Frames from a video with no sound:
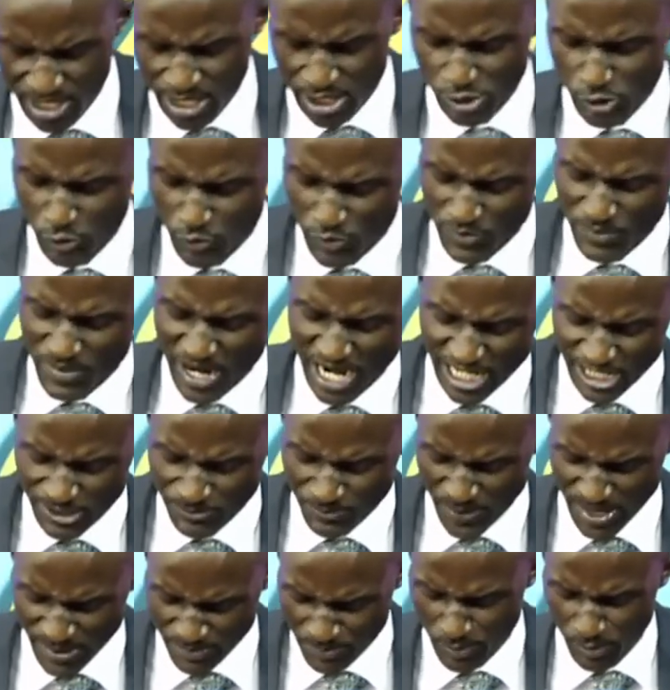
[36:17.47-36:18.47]
to remind
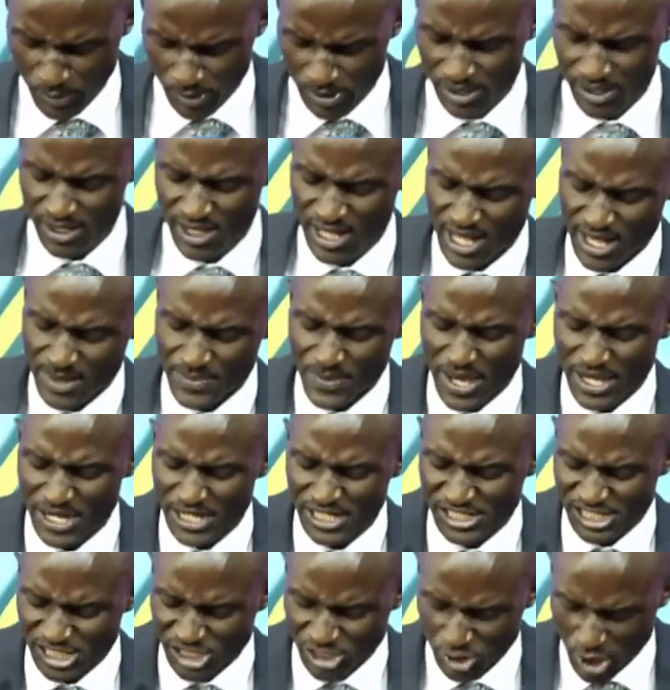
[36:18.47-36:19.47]
people that
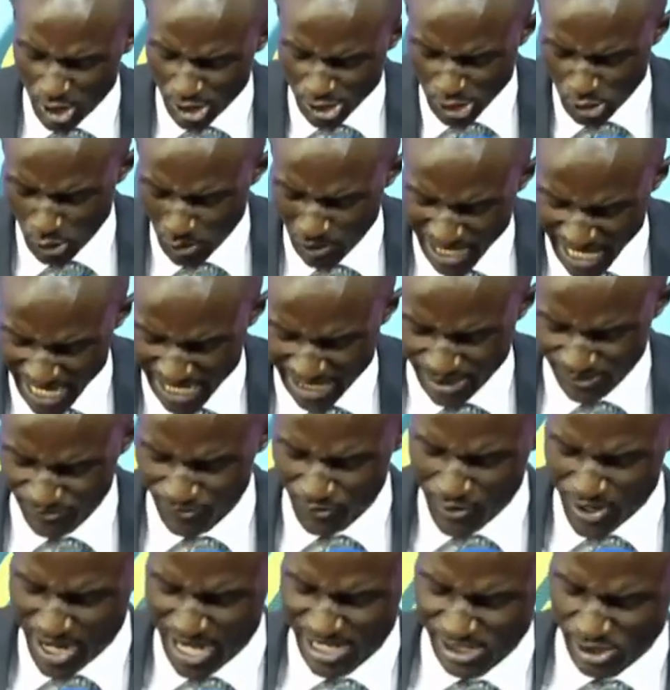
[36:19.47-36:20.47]
it's not too late
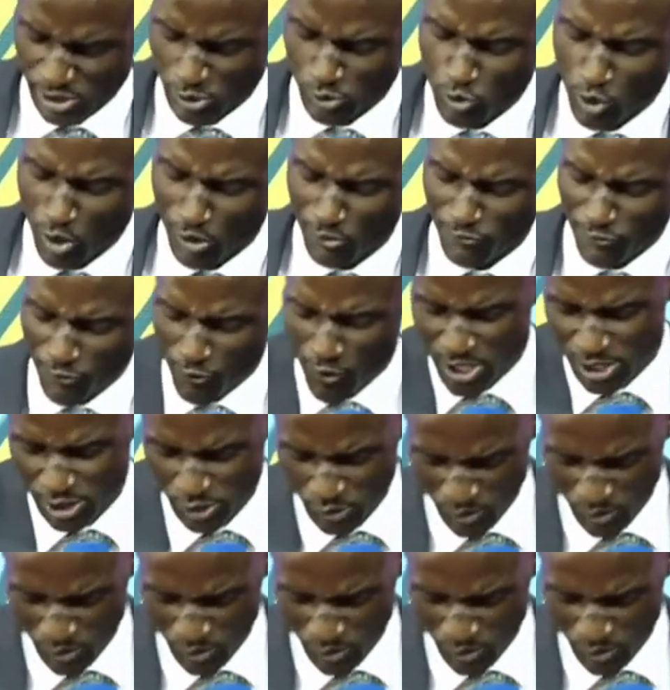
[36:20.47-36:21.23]
for us to go forward